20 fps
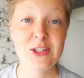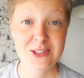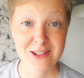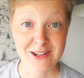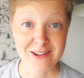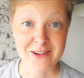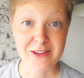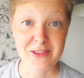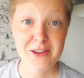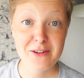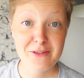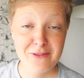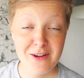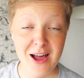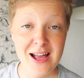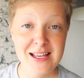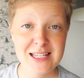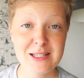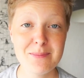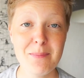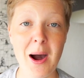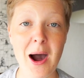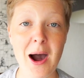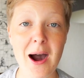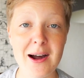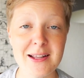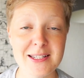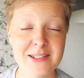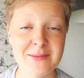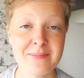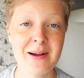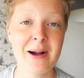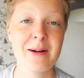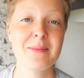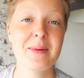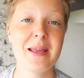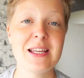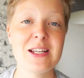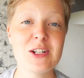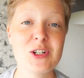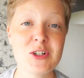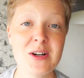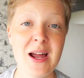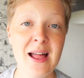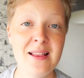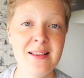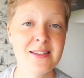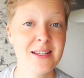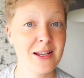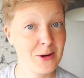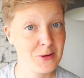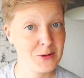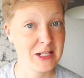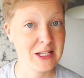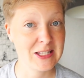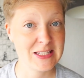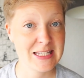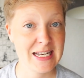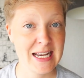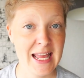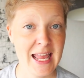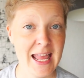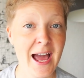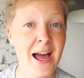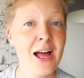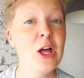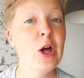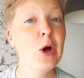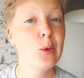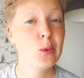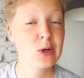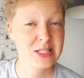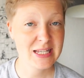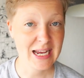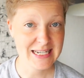So the first part about being trans, according to Leiya, was